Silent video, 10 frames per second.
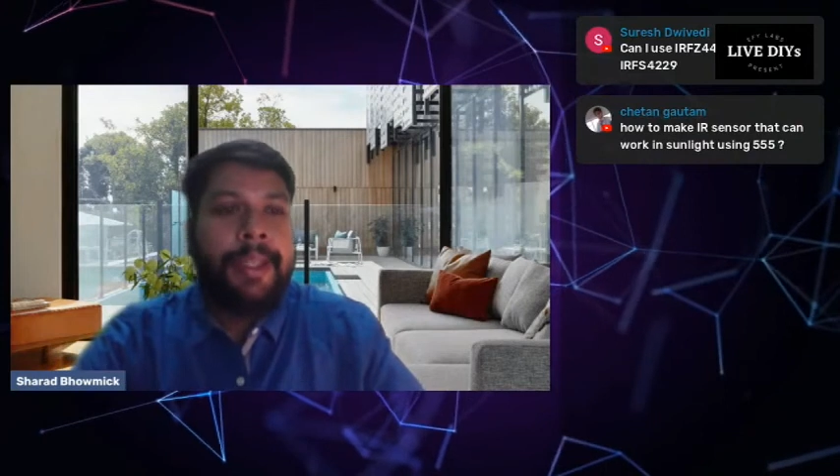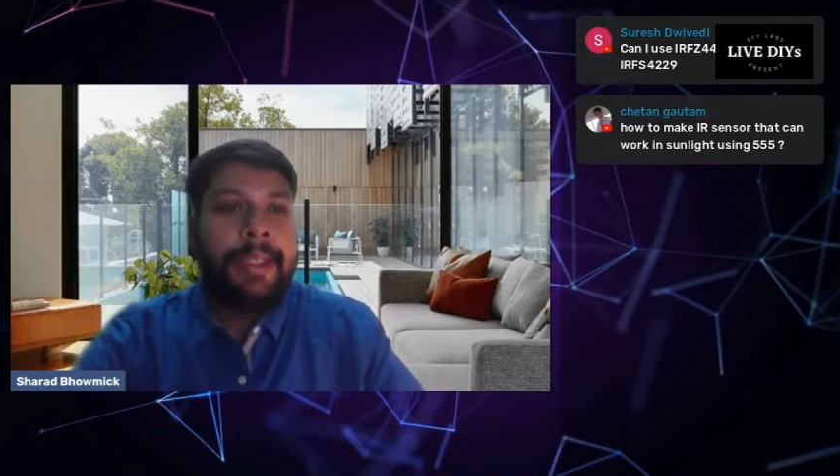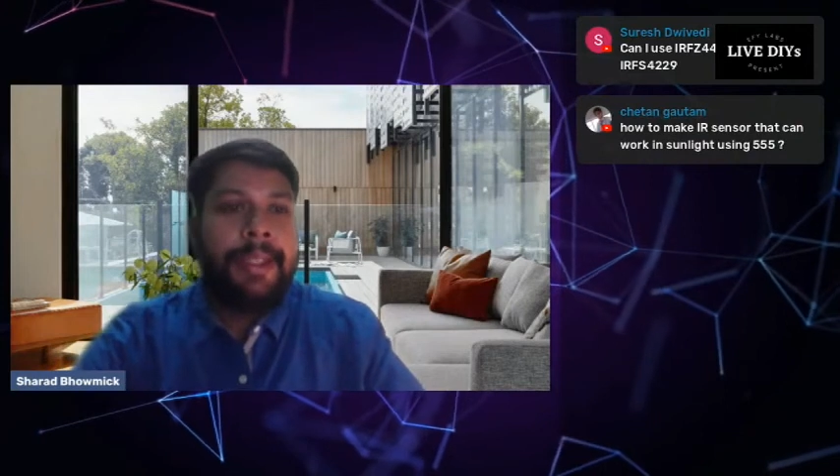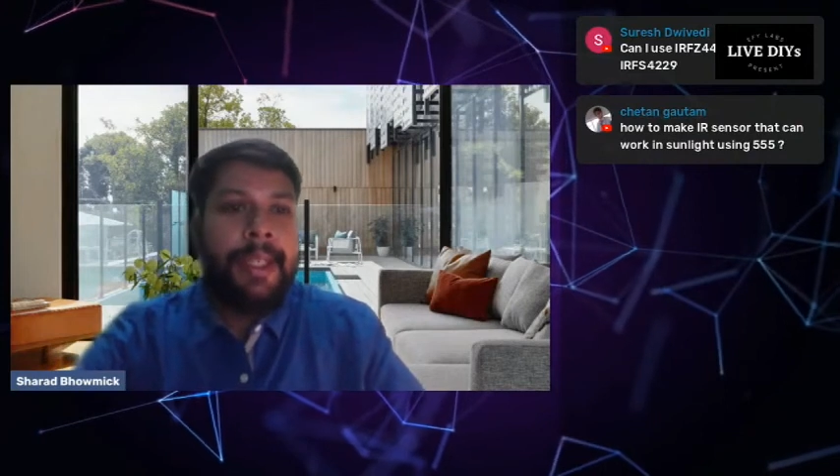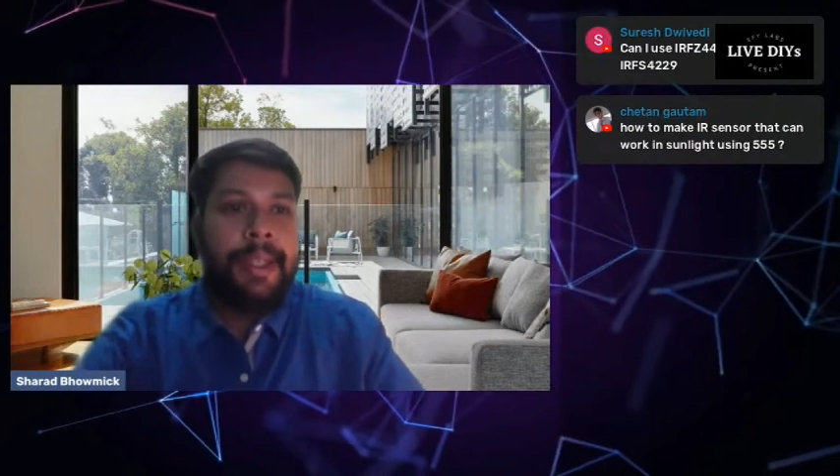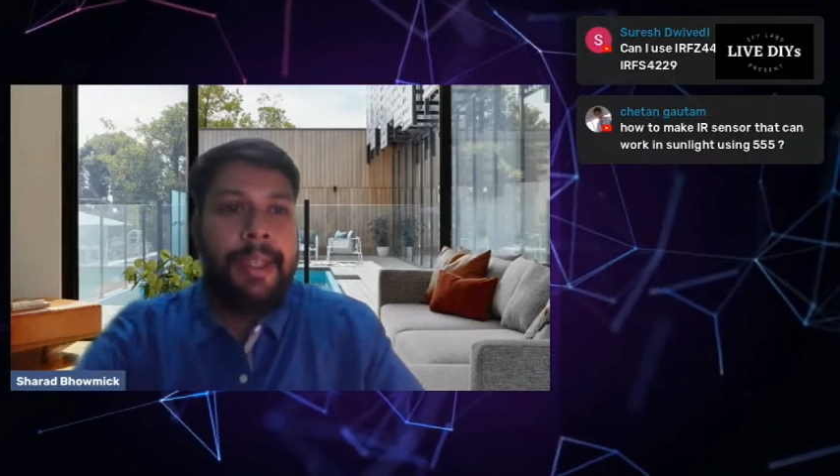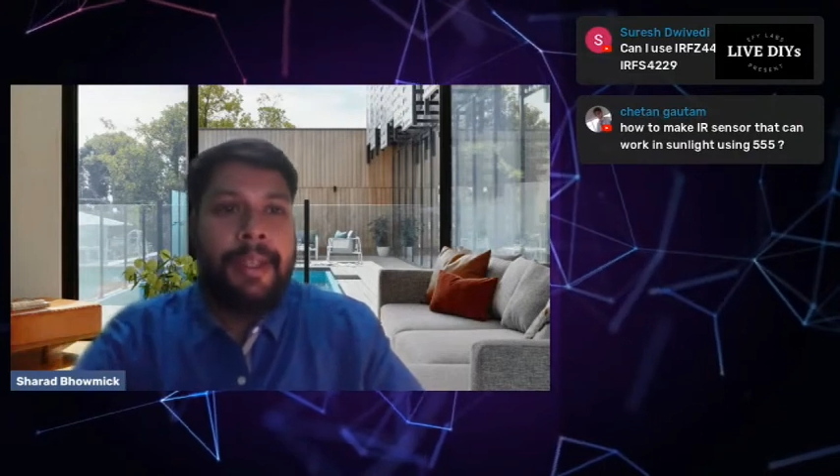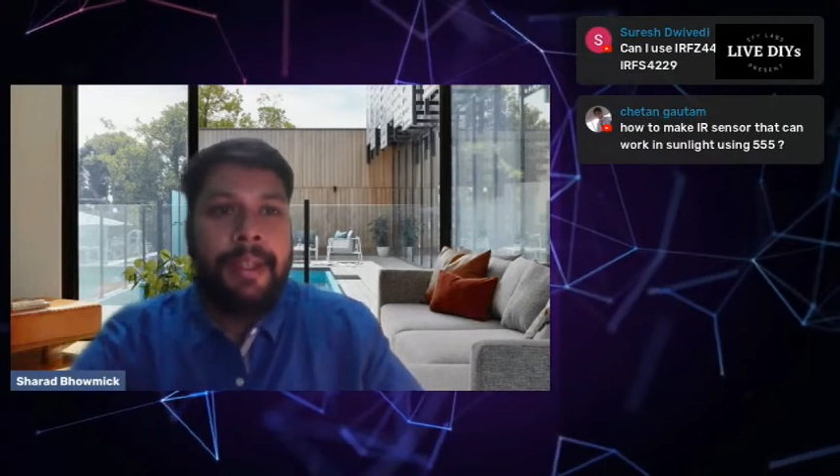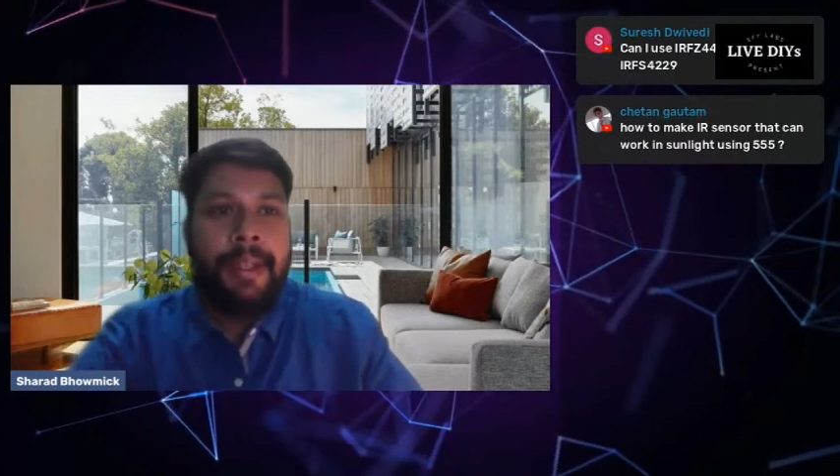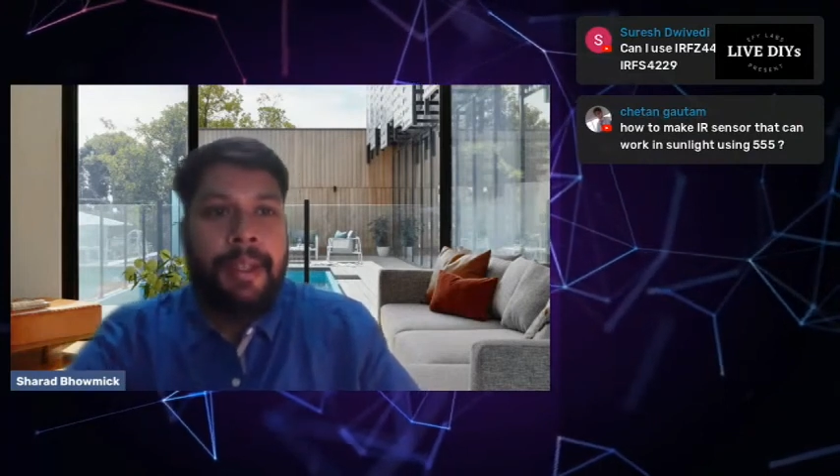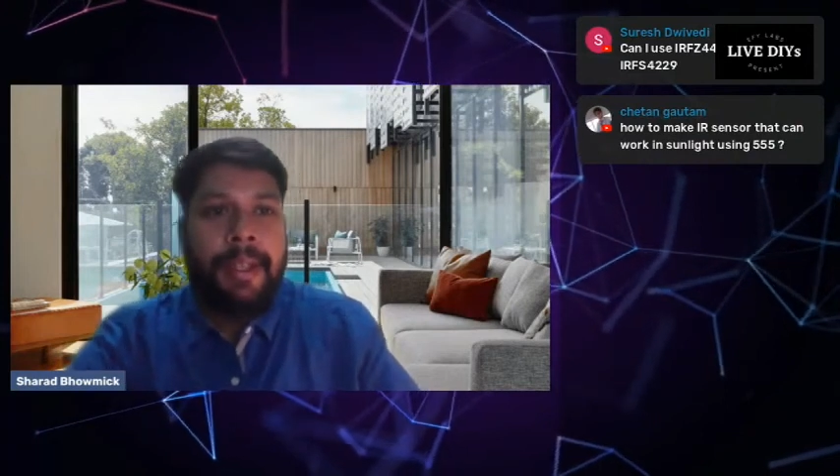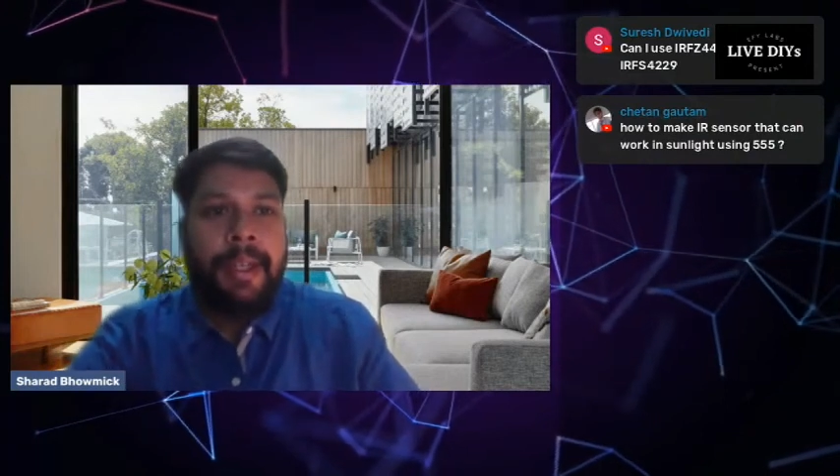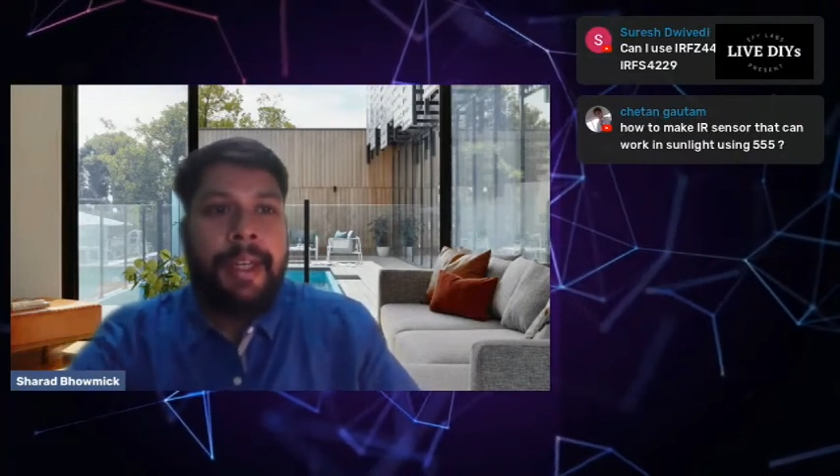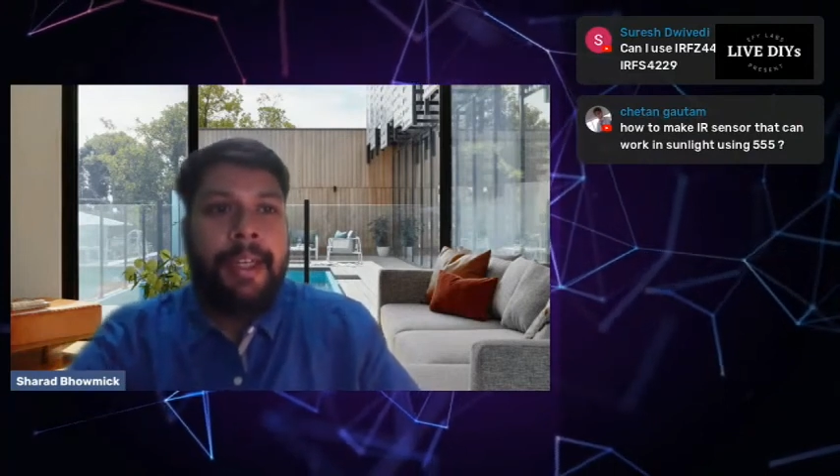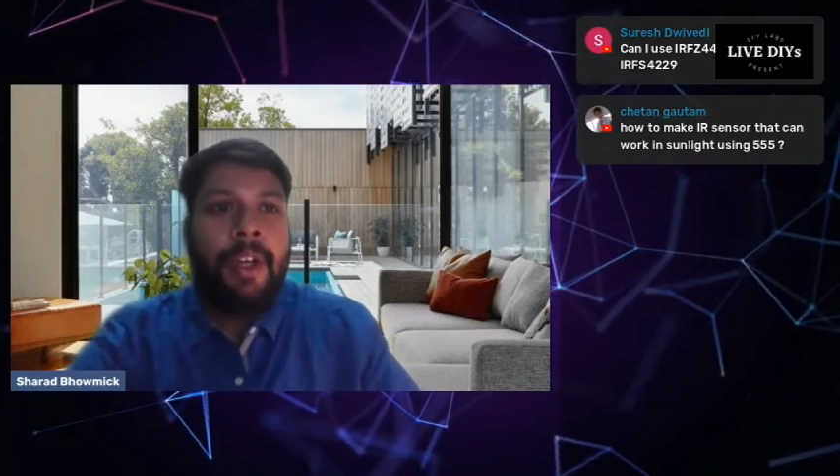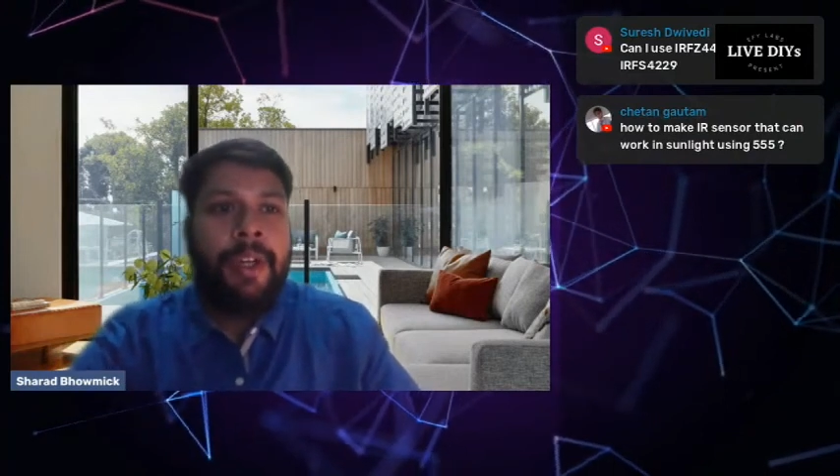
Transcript: this thing later.